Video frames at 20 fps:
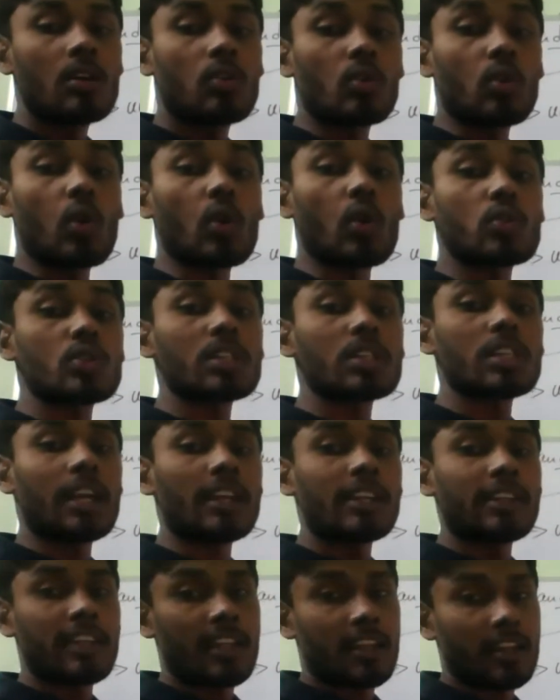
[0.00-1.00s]
Closed
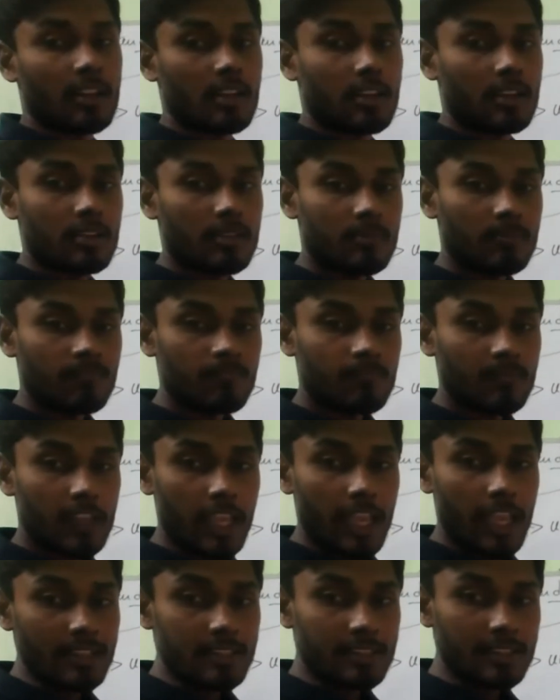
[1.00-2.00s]
container.
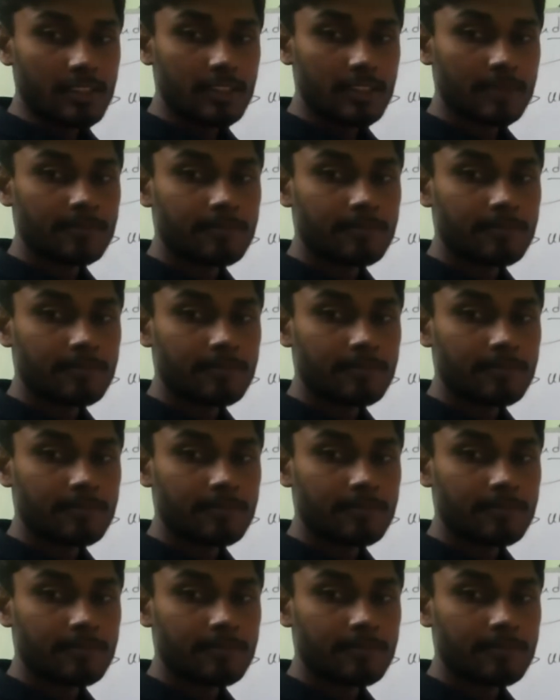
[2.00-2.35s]
Yes.